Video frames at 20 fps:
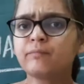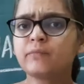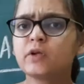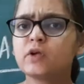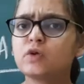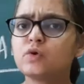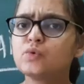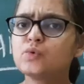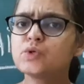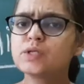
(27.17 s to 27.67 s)

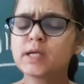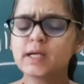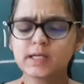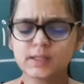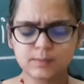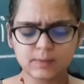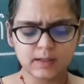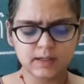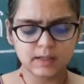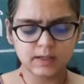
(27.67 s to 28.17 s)
Crusades
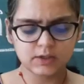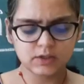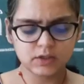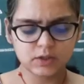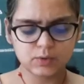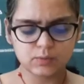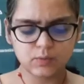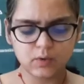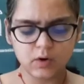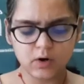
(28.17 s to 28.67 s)
were
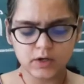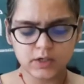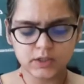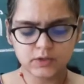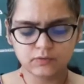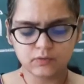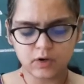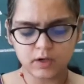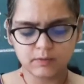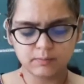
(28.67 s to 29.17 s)
religious wars
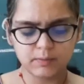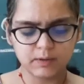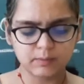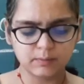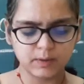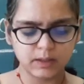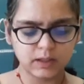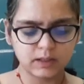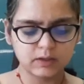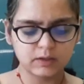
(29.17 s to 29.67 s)
fought
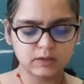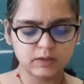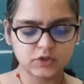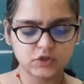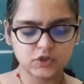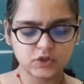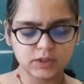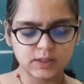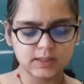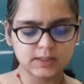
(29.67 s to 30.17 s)
between
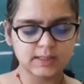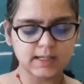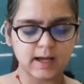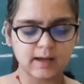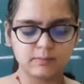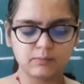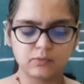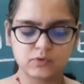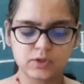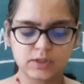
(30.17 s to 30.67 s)
Christians
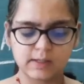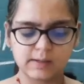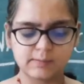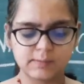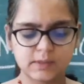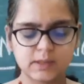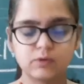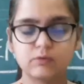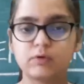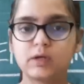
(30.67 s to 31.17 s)
and
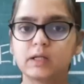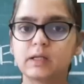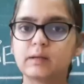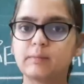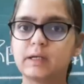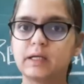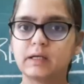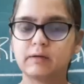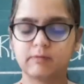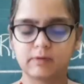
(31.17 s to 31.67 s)
Muslims during the
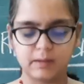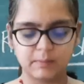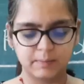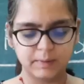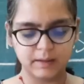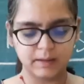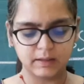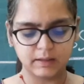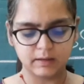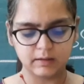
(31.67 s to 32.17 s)
medieval
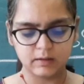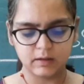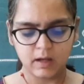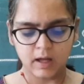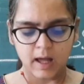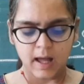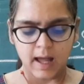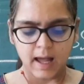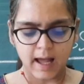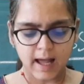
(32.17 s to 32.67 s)
period.
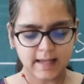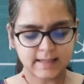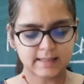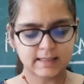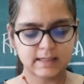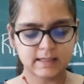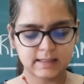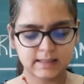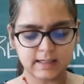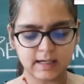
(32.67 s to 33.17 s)
As a
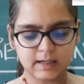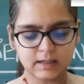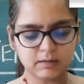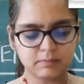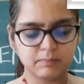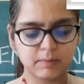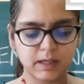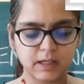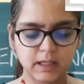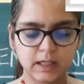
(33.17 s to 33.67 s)
result,
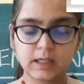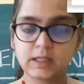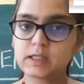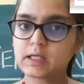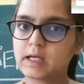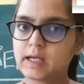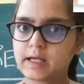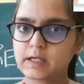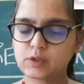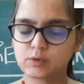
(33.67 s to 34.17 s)
many
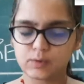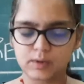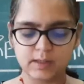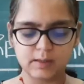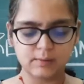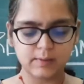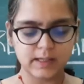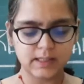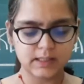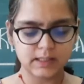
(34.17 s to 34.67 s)
intellectual
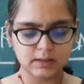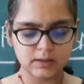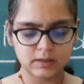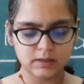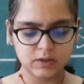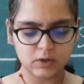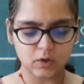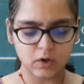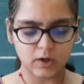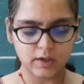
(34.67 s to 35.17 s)
Western
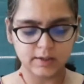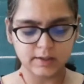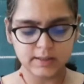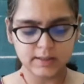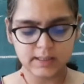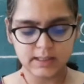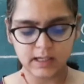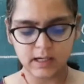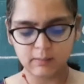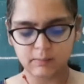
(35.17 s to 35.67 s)

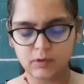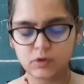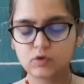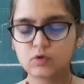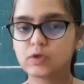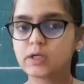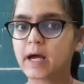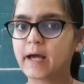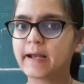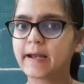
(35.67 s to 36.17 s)
scholars came into
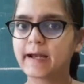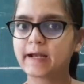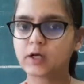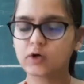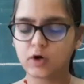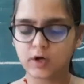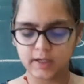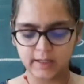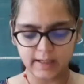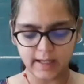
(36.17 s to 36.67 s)
direct
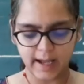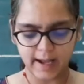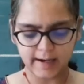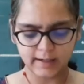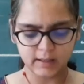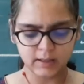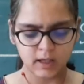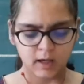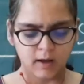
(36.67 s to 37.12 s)
contact